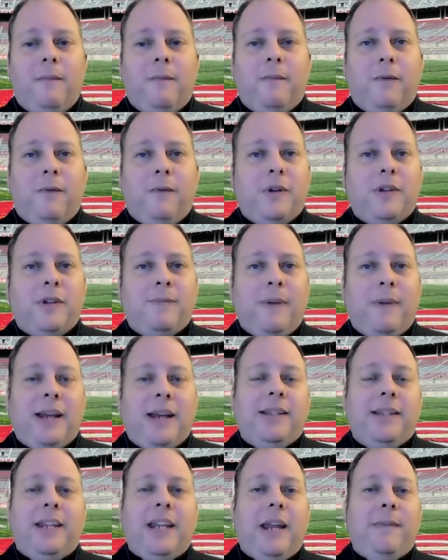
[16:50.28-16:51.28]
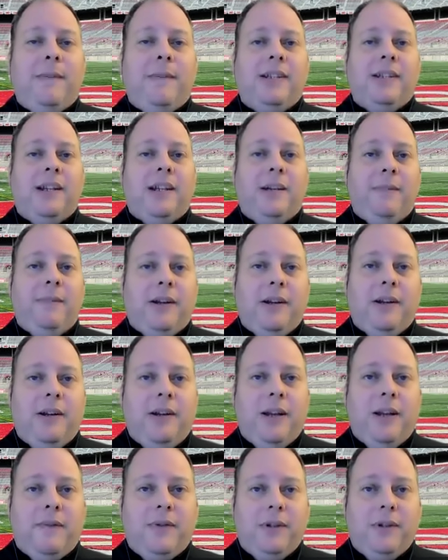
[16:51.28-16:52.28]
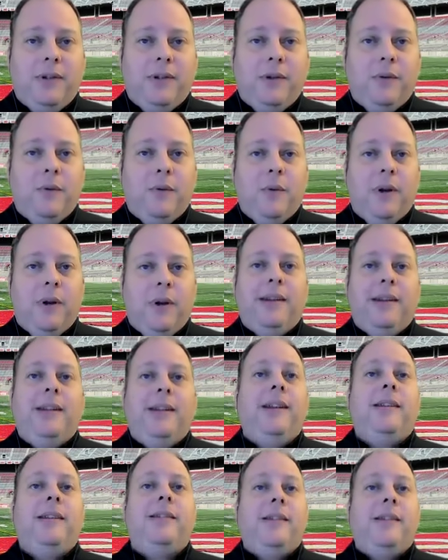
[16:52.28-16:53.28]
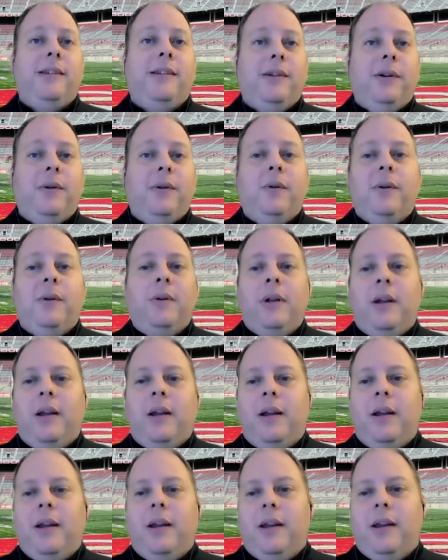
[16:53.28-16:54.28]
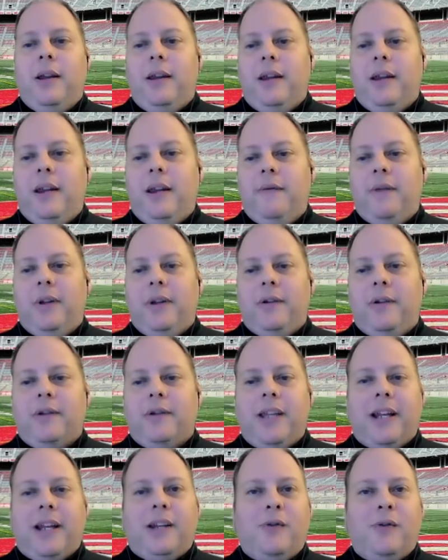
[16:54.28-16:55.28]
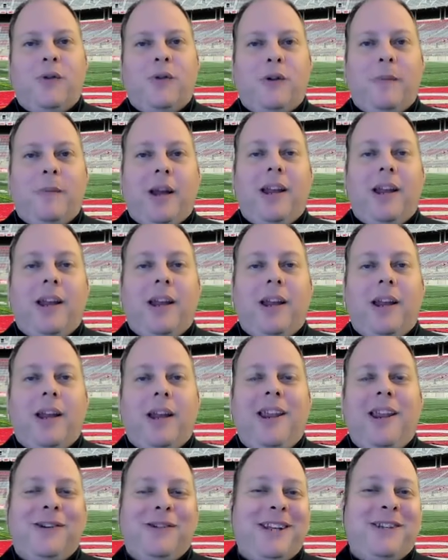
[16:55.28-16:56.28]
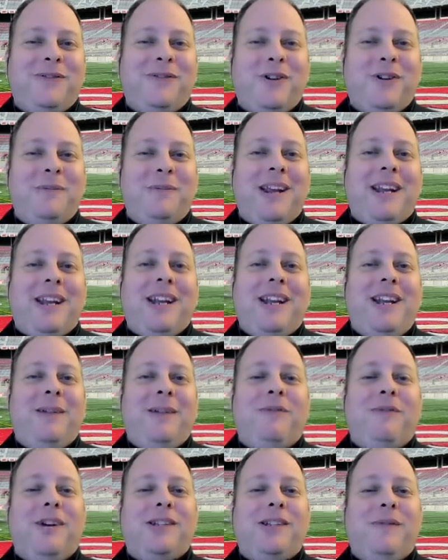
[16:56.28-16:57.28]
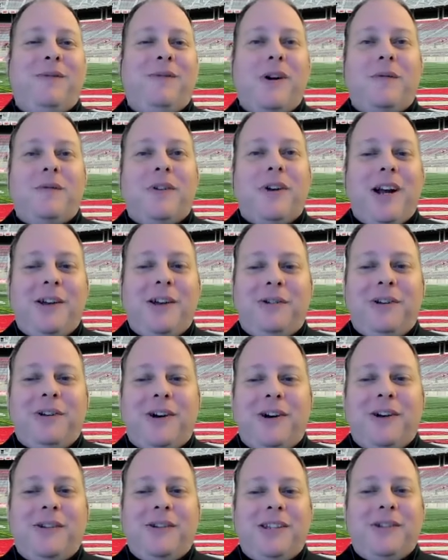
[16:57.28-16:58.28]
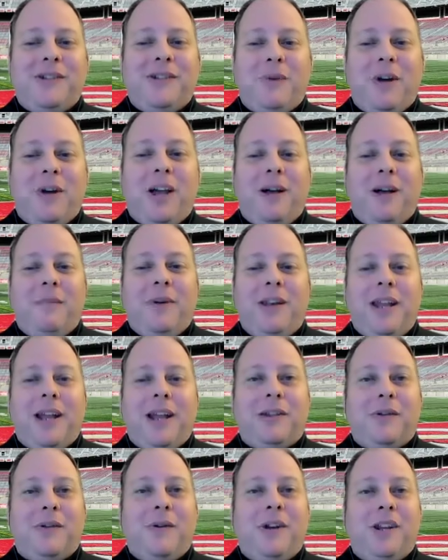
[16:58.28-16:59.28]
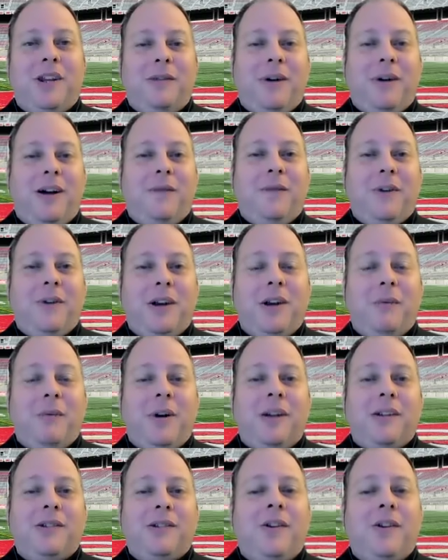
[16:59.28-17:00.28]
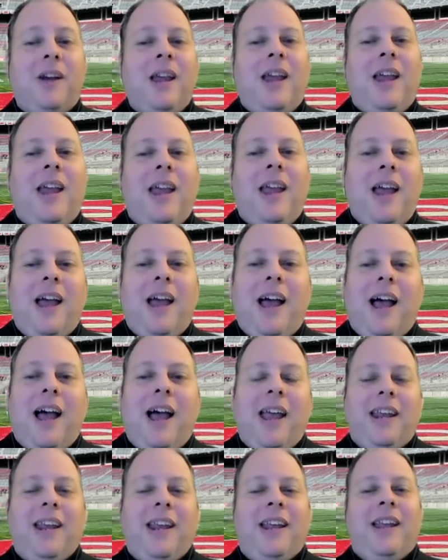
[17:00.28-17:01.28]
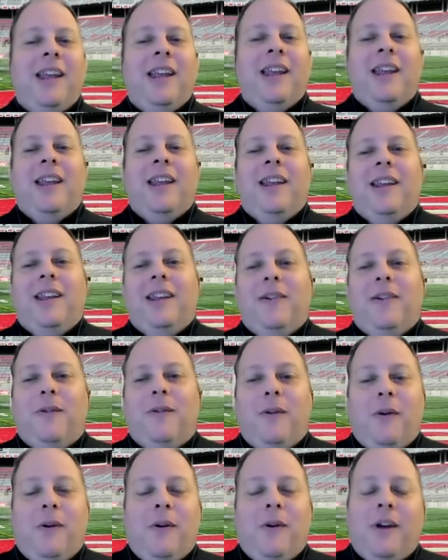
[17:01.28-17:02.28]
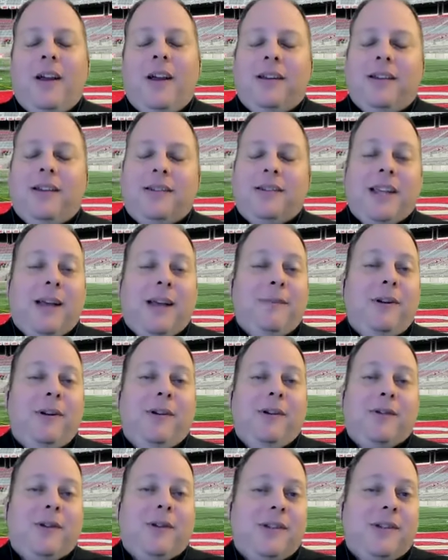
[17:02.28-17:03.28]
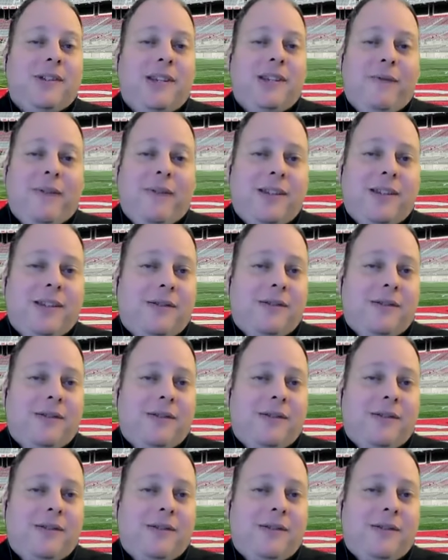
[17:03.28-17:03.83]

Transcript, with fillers: Florida's passing game isn't going to be good enough to do what it needs to do. Even their second quarterback, their second quarterback ended up rushing for over 100 yards as well, but not throwing the ball very well. So I, you know, Tom, we know Georgia's defense is